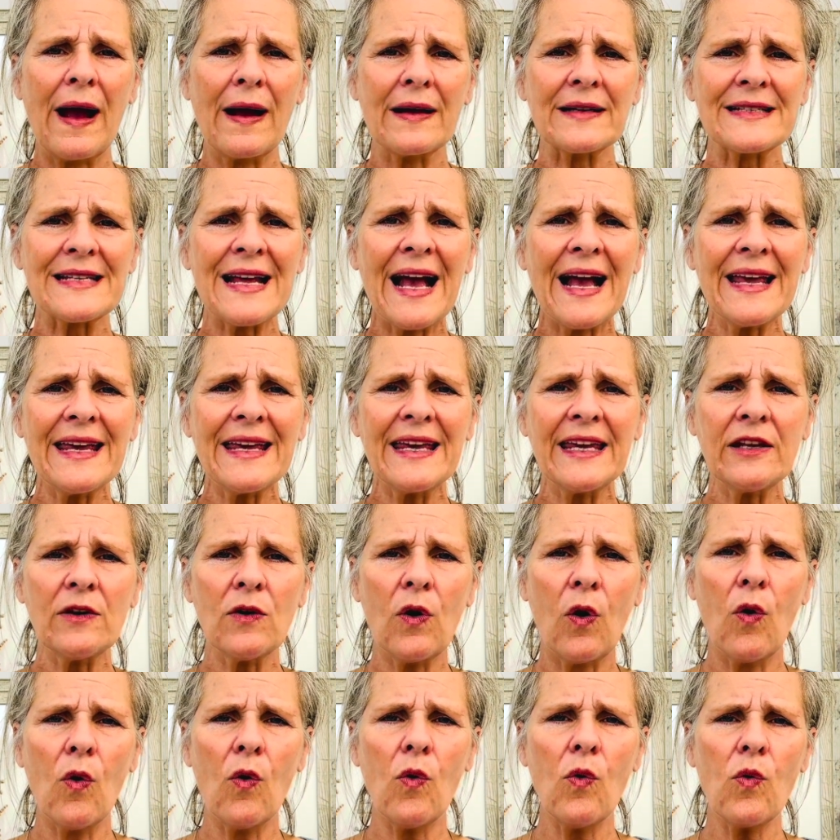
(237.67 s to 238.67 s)
taking
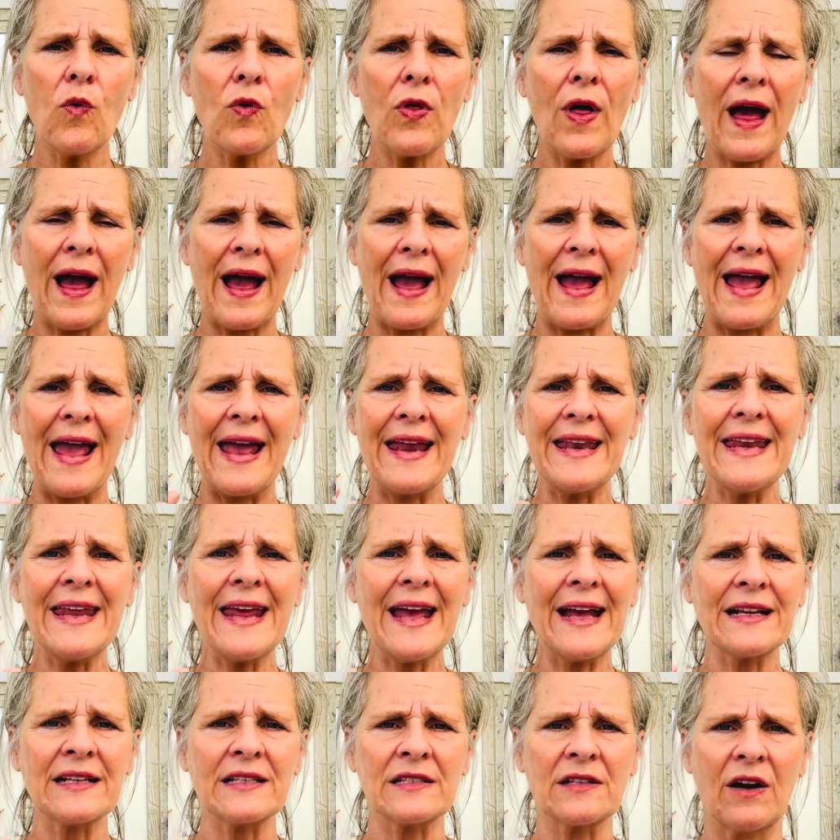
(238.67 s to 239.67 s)
all that, any
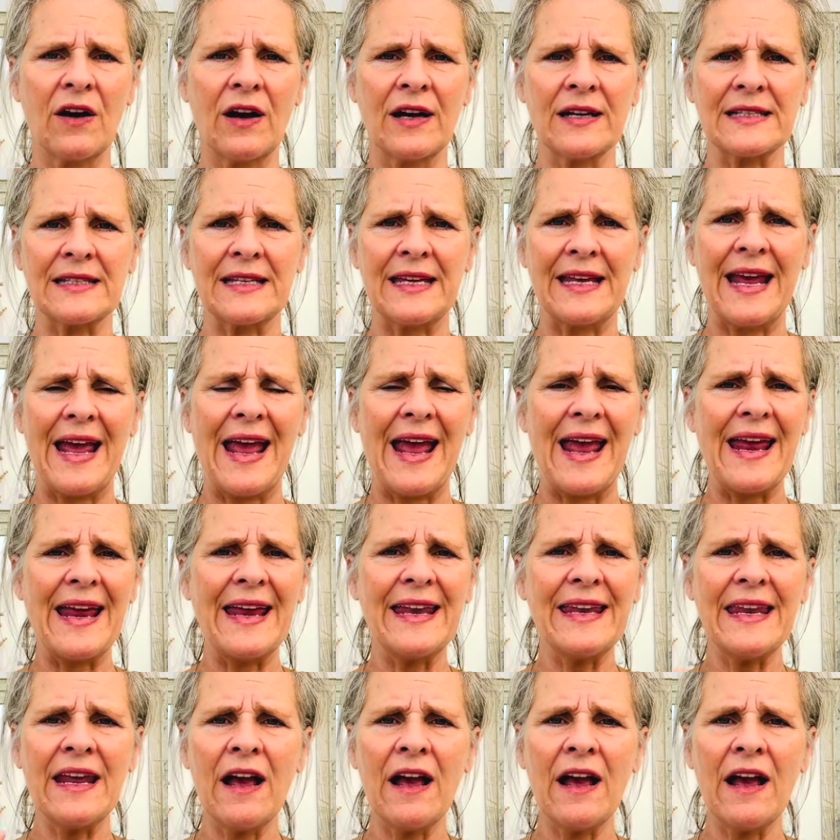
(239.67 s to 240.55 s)
anxiety, any